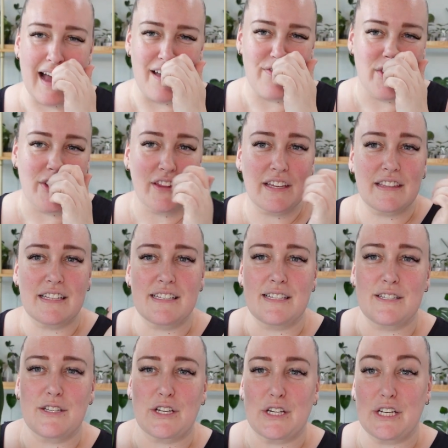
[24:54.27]
I feel like this
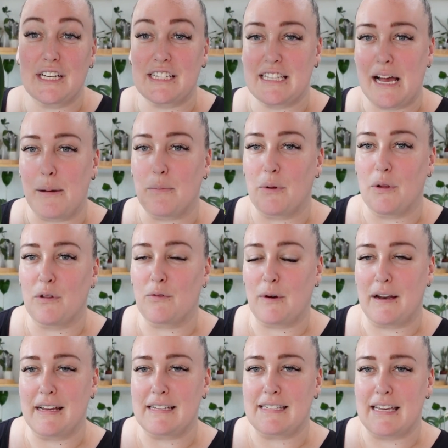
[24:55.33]
is a good example of when
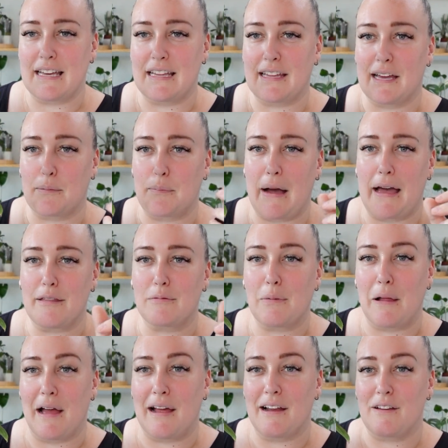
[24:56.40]
I say like buy the
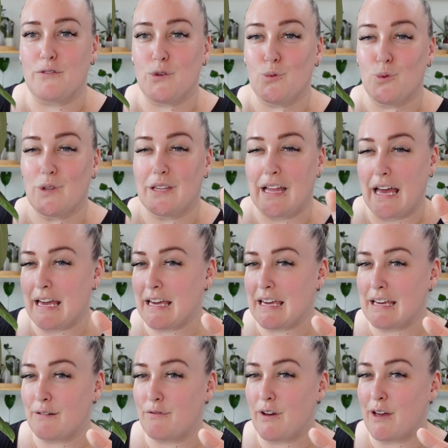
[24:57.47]
plant if you
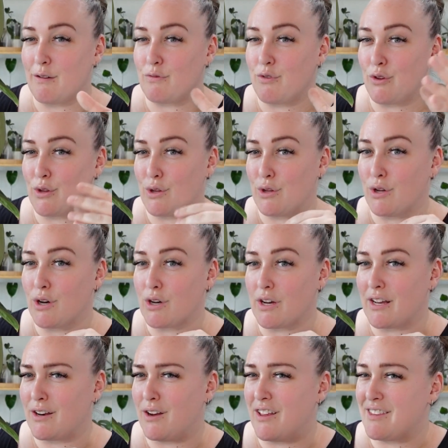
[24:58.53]
like it for the look
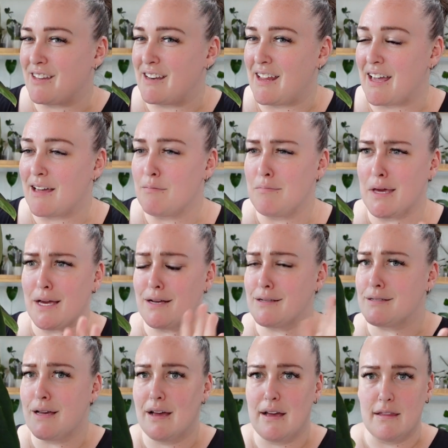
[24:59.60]
and not the name,
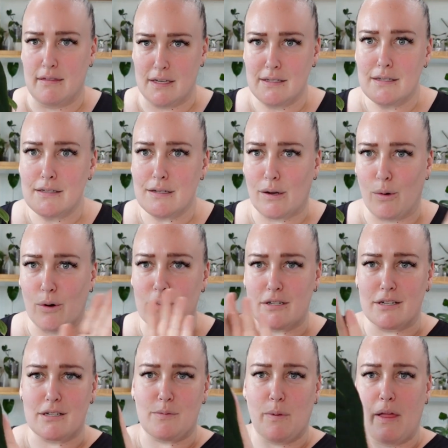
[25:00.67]
because this is a
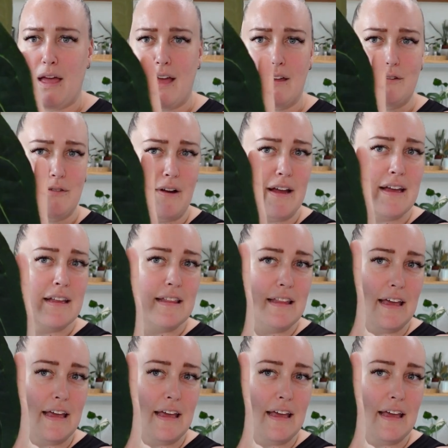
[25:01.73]
gorgeous plant, right?